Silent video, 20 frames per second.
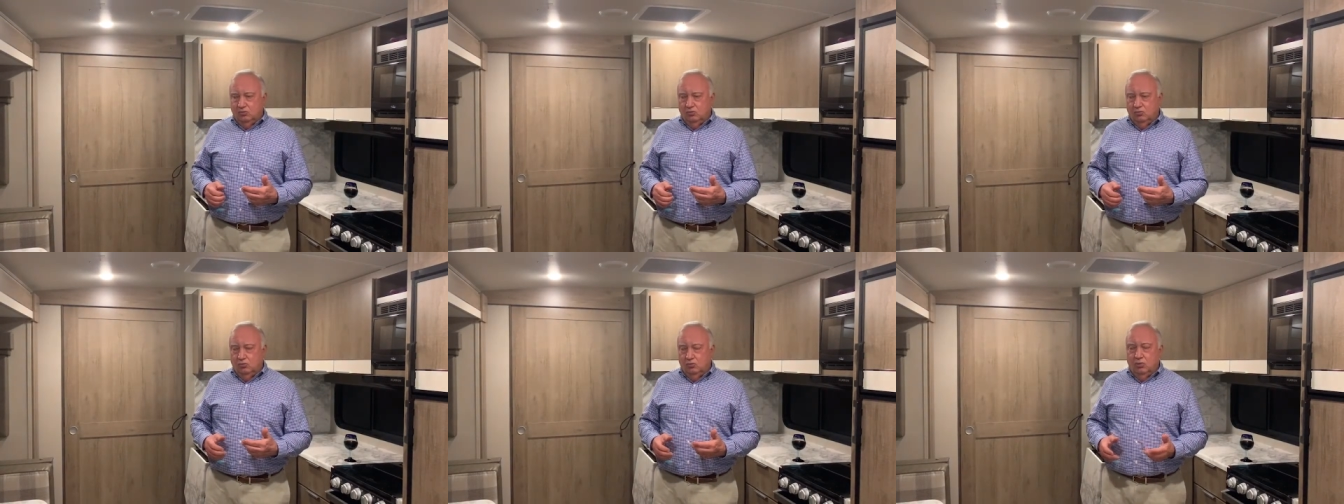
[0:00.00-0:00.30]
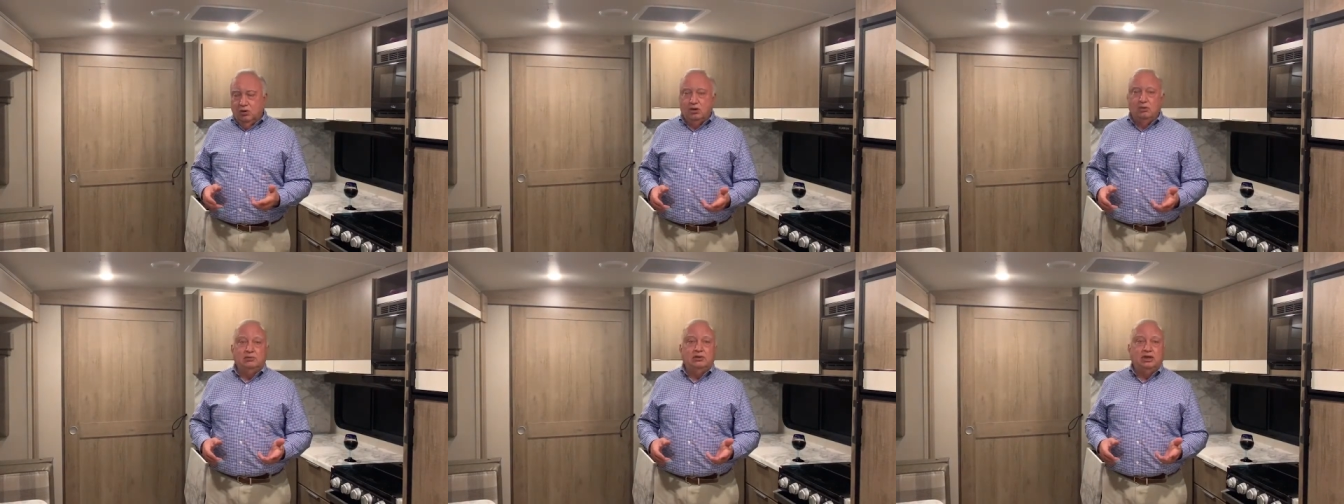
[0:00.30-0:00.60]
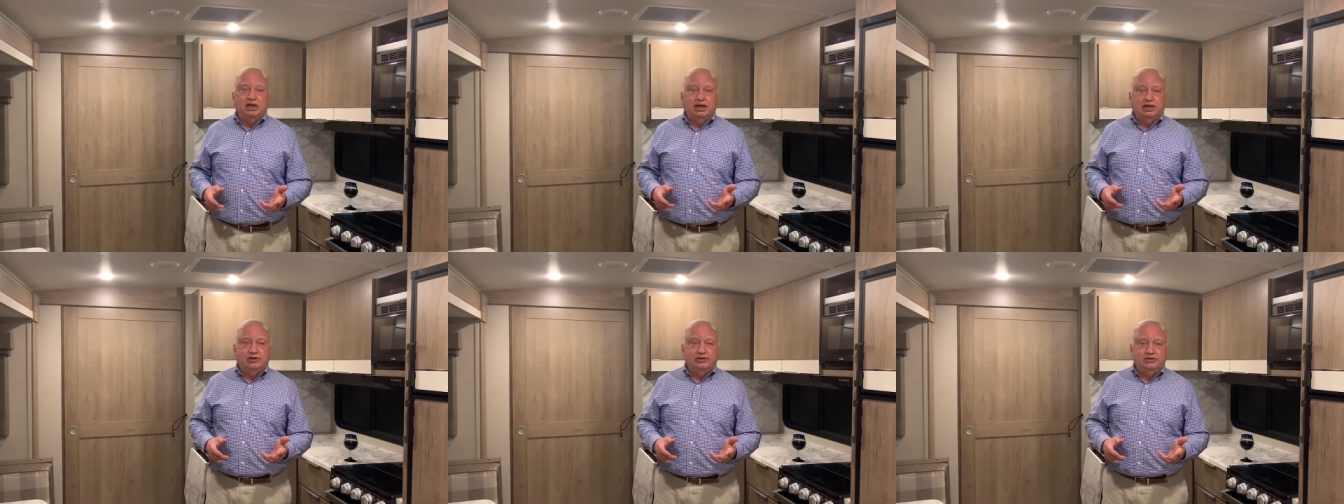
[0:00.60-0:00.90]
what will
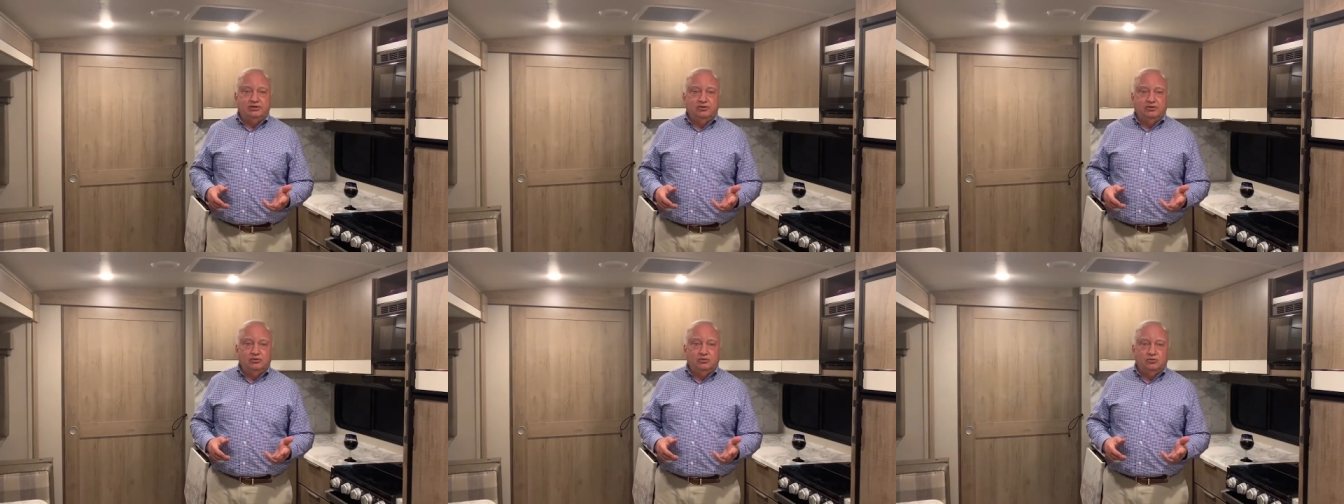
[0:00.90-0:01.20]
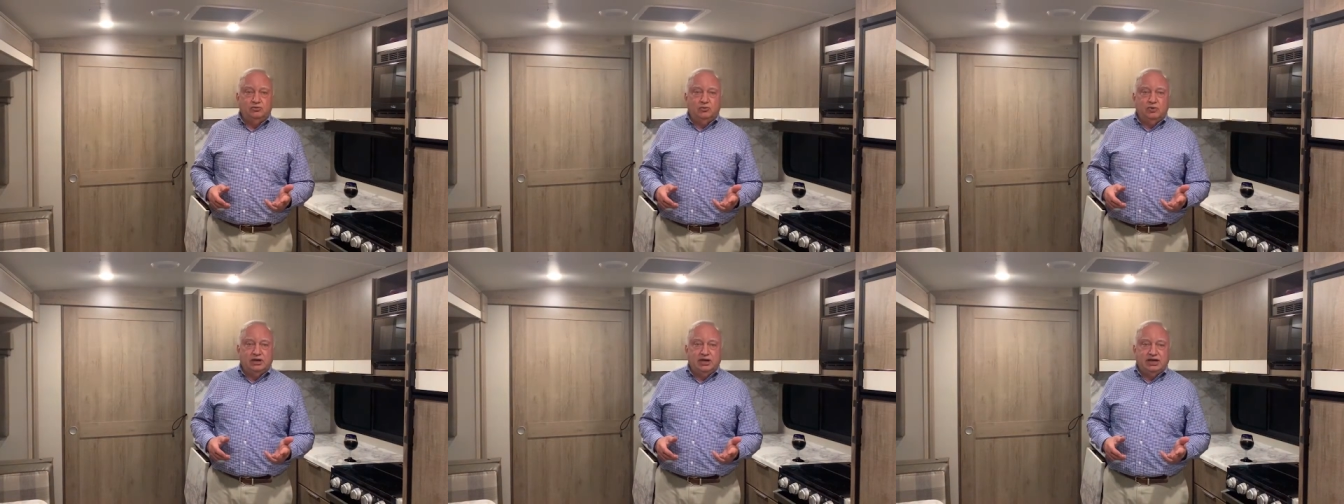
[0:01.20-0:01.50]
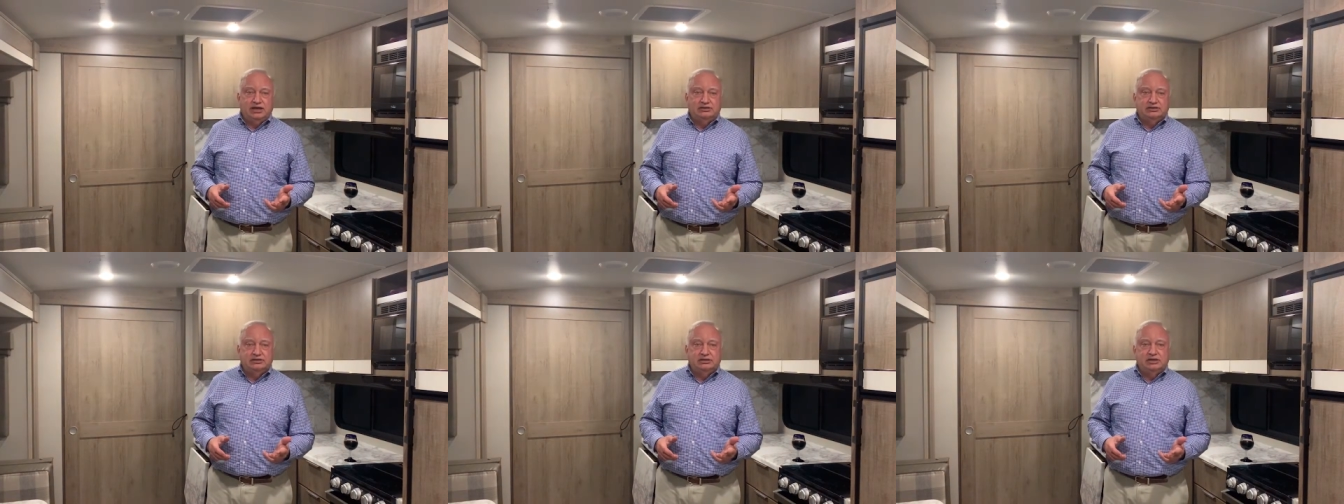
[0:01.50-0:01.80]
I do when
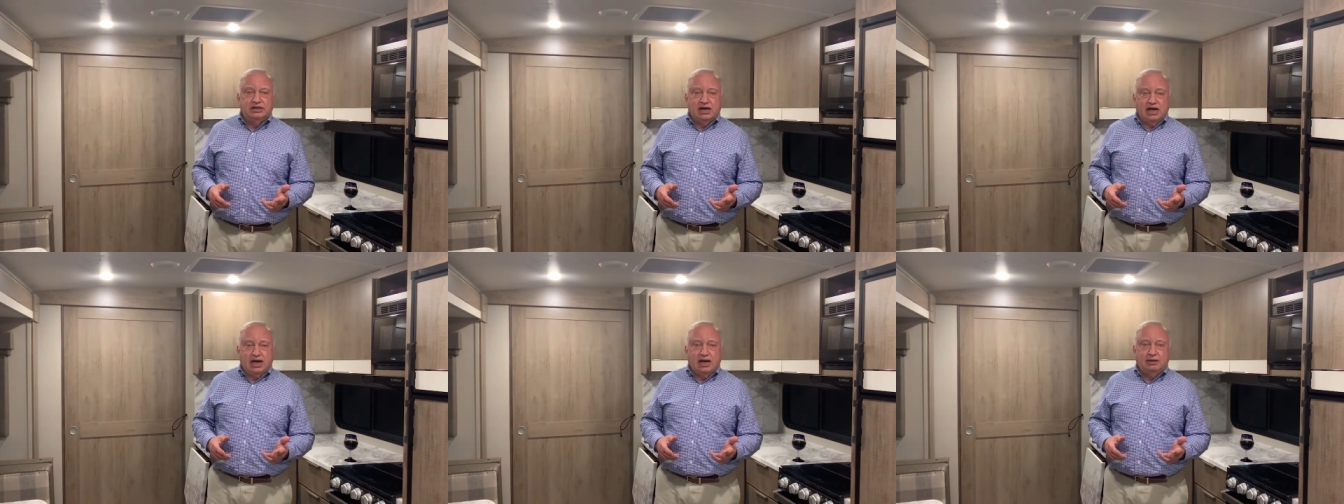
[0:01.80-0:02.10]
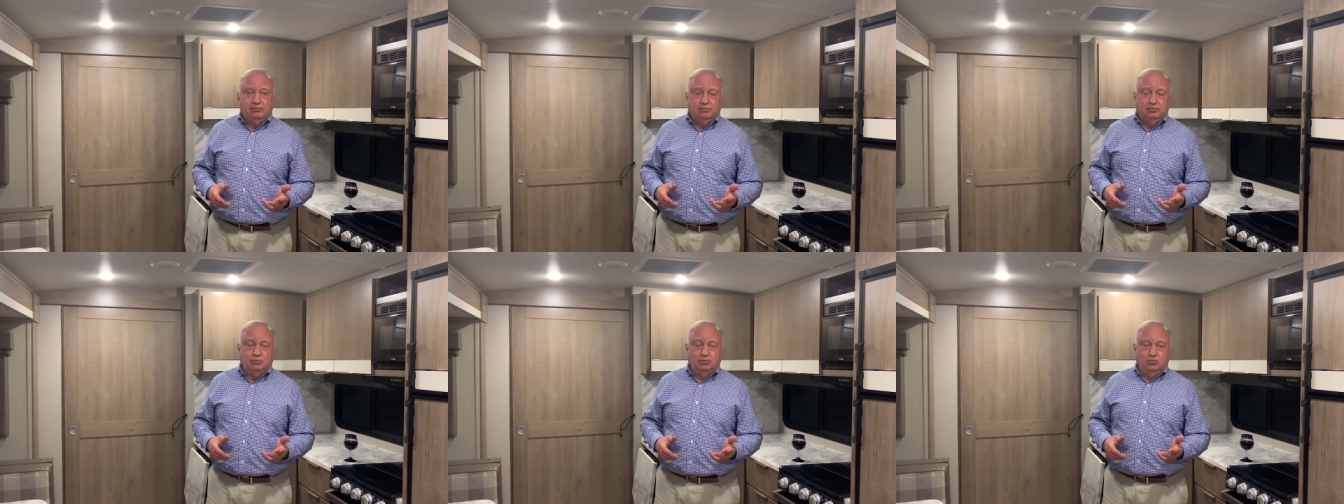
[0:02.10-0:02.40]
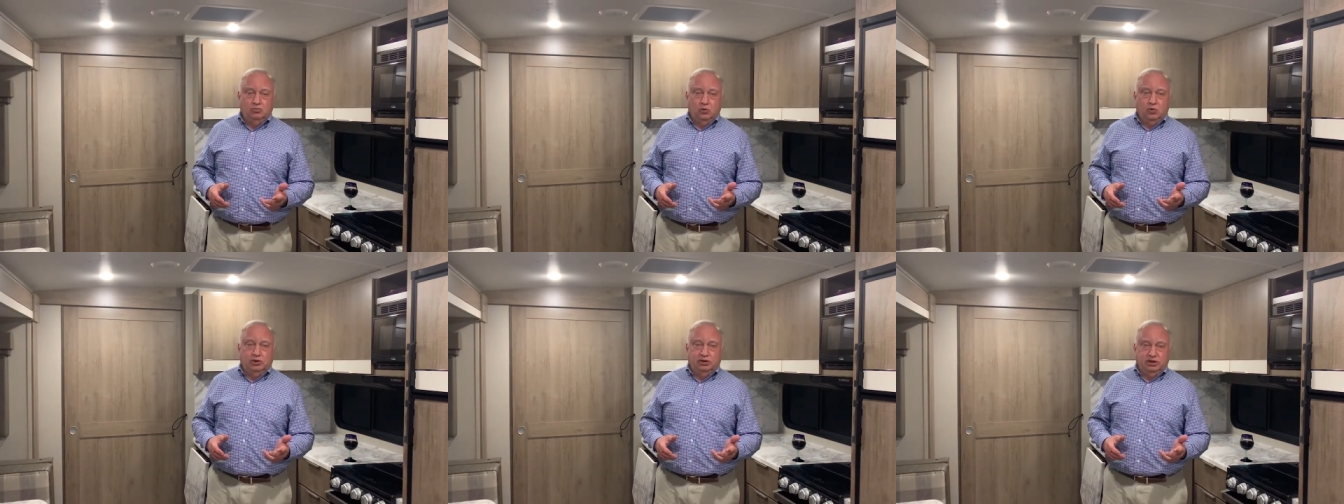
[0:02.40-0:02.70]
I stop
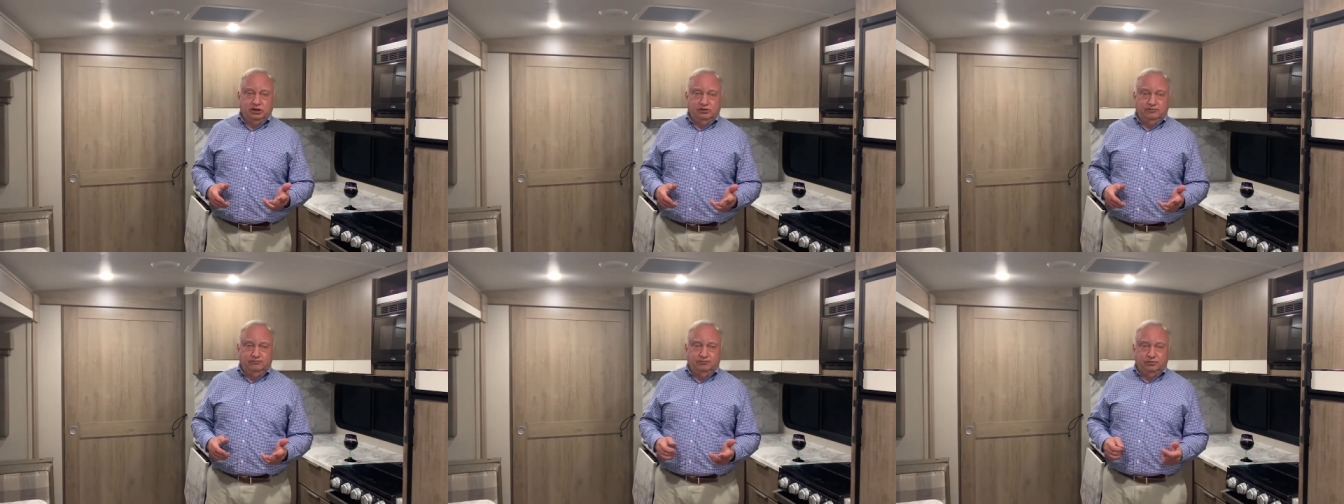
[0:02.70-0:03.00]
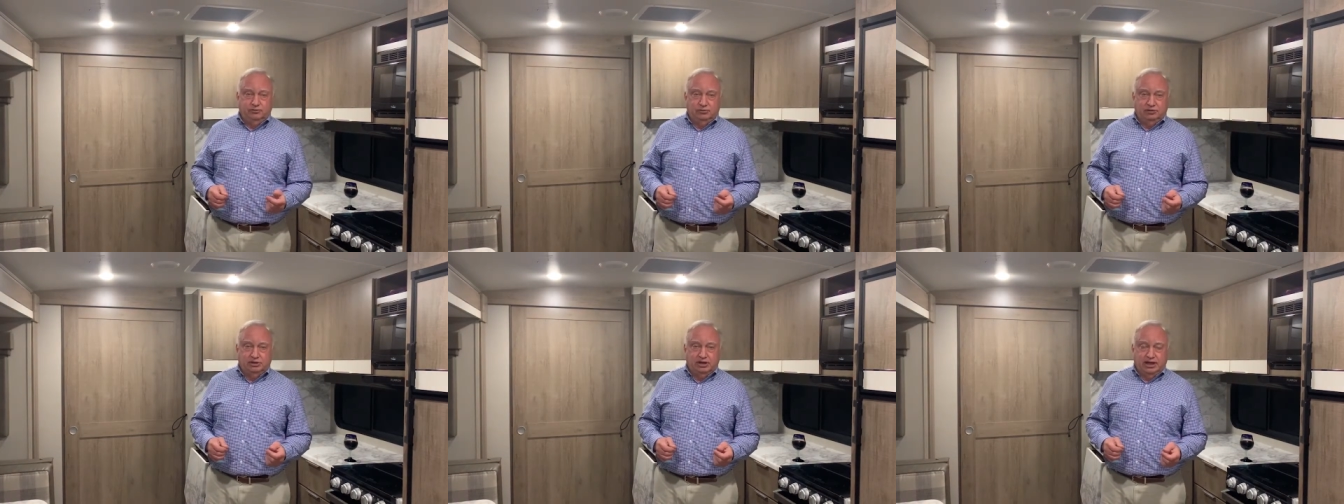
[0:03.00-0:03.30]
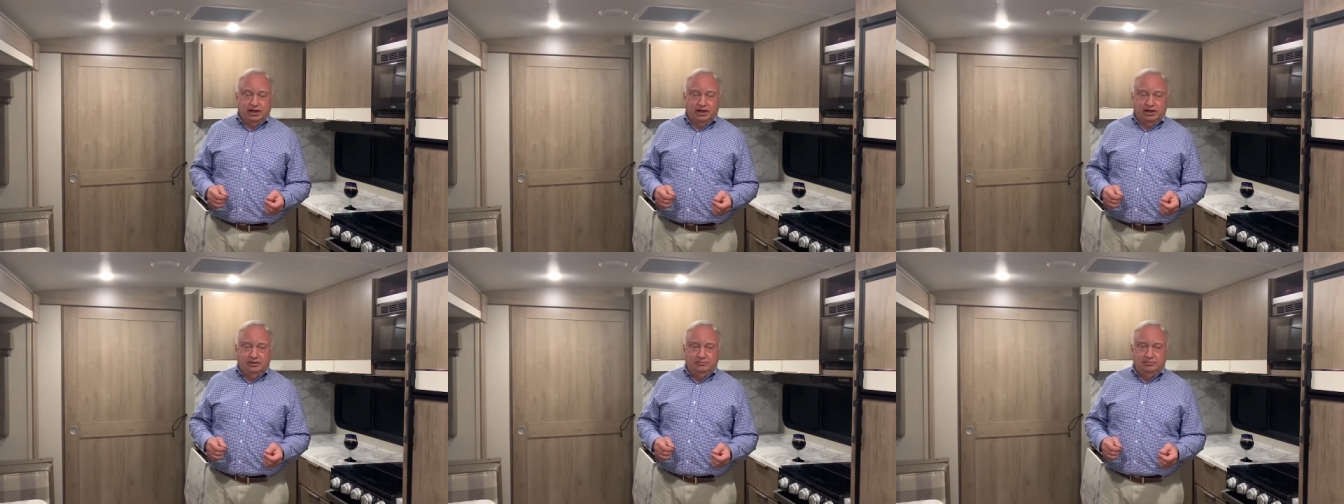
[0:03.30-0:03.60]
working full
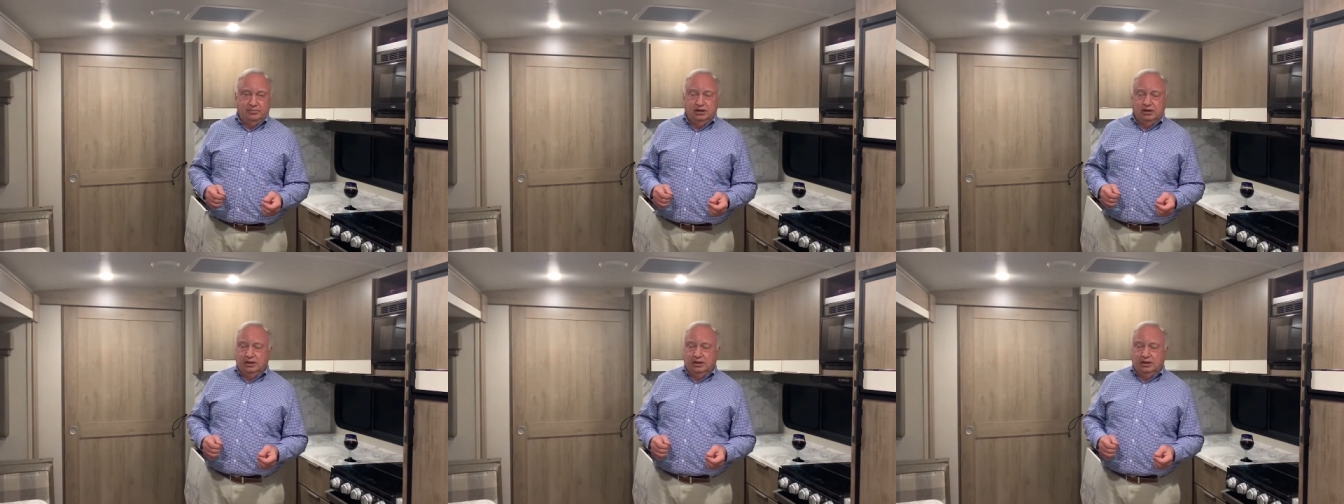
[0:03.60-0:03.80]
time.